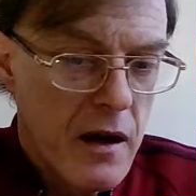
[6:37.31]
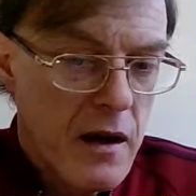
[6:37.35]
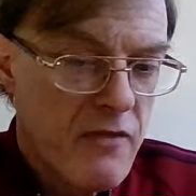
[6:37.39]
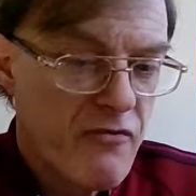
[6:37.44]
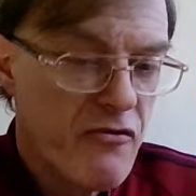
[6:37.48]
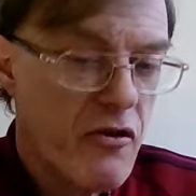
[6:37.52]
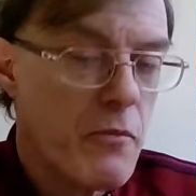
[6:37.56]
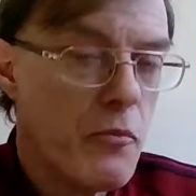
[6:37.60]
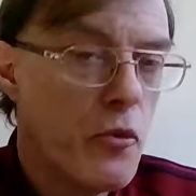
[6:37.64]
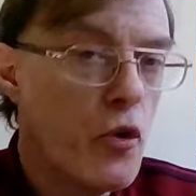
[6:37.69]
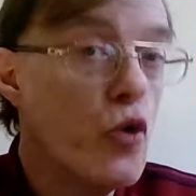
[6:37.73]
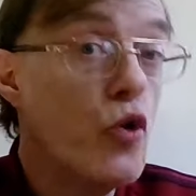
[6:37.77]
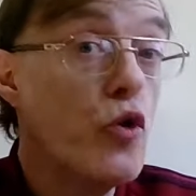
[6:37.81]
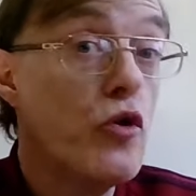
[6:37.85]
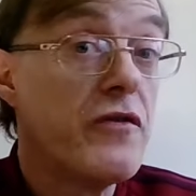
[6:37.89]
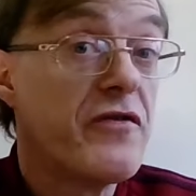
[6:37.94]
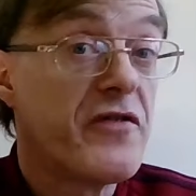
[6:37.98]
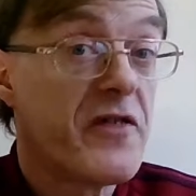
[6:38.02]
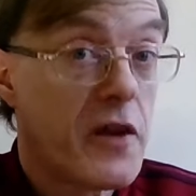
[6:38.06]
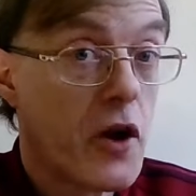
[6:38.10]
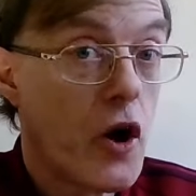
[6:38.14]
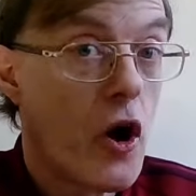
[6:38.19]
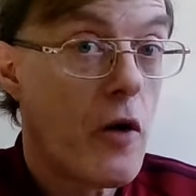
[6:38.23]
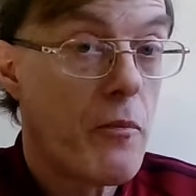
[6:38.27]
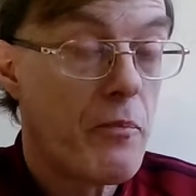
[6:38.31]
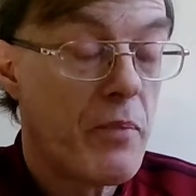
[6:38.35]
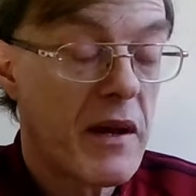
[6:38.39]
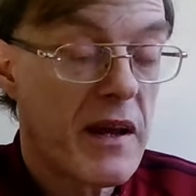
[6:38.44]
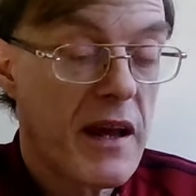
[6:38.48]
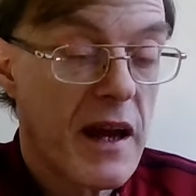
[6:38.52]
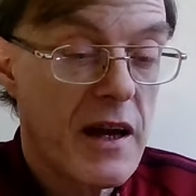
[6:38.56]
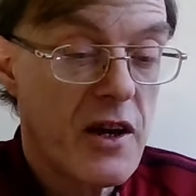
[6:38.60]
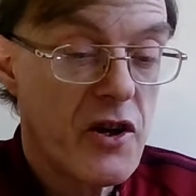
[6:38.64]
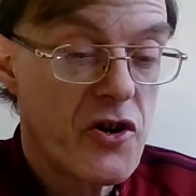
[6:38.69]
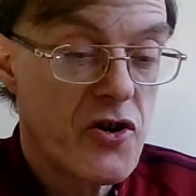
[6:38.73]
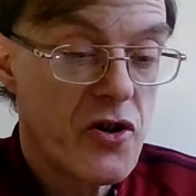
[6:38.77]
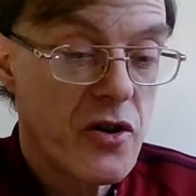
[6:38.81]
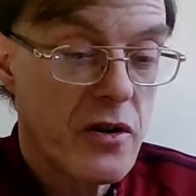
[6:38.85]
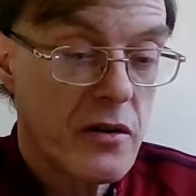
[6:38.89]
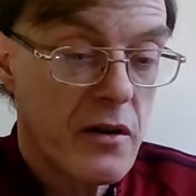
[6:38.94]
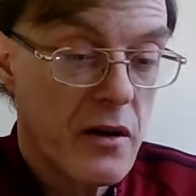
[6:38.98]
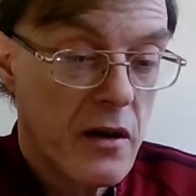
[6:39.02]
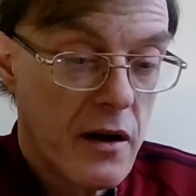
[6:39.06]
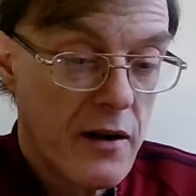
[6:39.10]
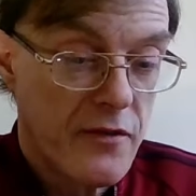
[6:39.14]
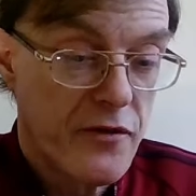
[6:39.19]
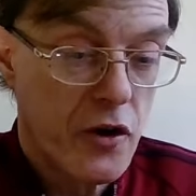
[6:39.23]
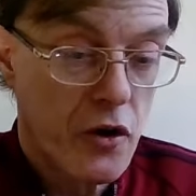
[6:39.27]
removes the obligation
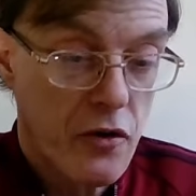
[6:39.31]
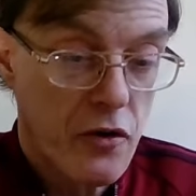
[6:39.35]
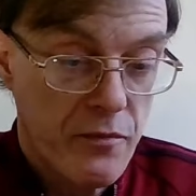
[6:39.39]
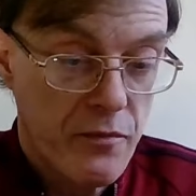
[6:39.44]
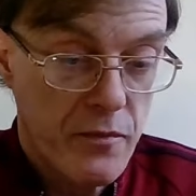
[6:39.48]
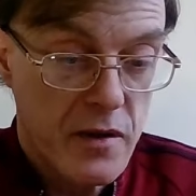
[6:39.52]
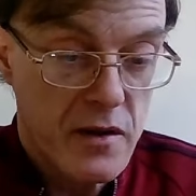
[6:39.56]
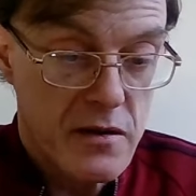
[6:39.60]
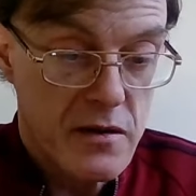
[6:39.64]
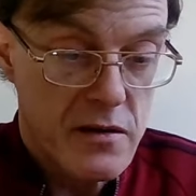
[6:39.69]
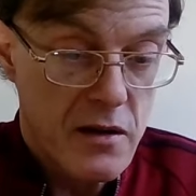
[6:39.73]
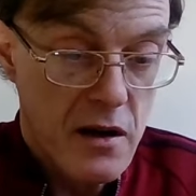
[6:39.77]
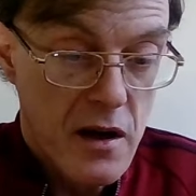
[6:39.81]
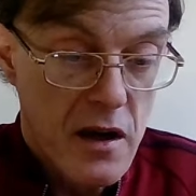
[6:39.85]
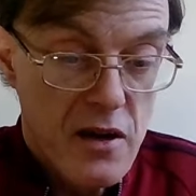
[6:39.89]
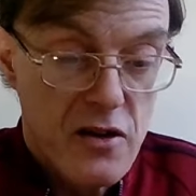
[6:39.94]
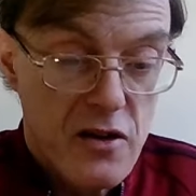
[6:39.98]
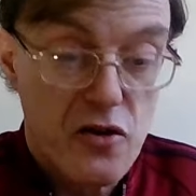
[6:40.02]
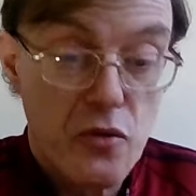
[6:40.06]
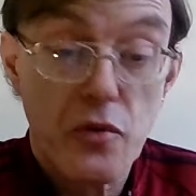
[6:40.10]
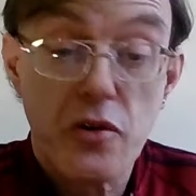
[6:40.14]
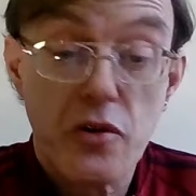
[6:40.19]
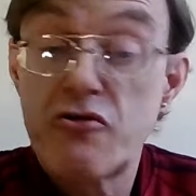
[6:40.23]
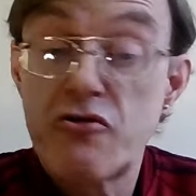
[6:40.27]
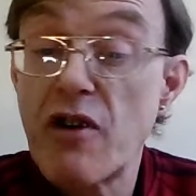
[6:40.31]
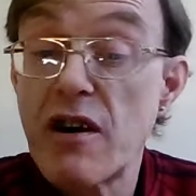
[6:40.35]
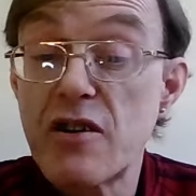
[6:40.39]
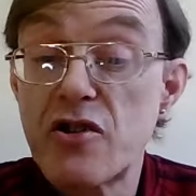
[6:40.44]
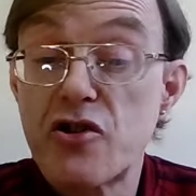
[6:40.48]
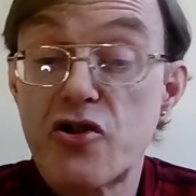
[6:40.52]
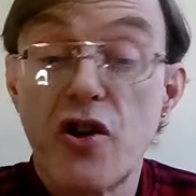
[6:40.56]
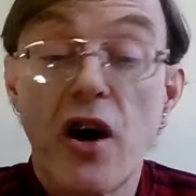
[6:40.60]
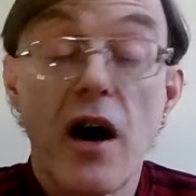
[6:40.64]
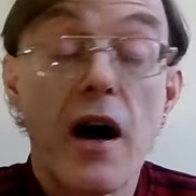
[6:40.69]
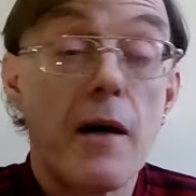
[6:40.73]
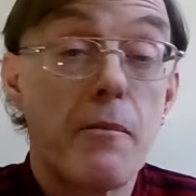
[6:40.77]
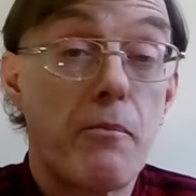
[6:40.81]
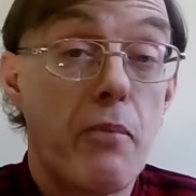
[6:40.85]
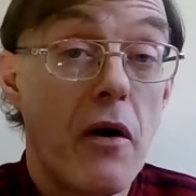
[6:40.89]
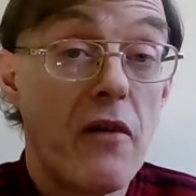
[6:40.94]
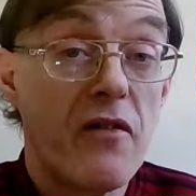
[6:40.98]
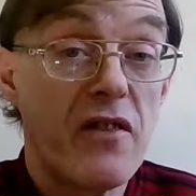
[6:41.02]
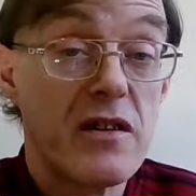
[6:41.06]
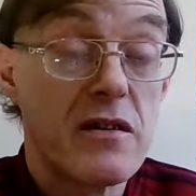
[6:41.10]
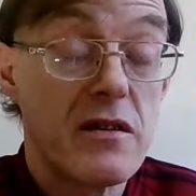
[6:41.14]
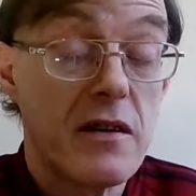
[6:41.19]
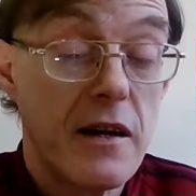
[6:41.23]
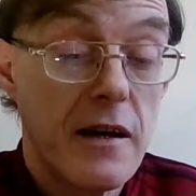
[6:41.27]
of the government to address child
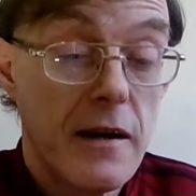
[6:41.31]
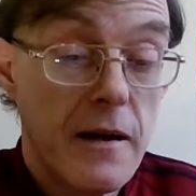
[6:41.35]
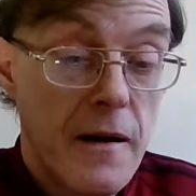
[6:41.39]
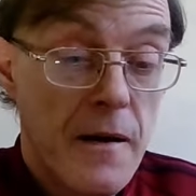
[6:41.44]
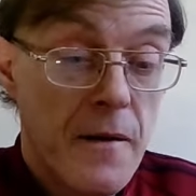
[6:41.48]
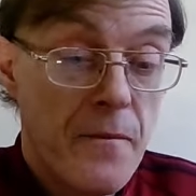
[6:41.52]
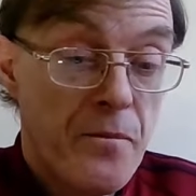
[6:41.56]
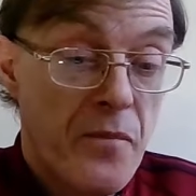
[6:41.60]
poverty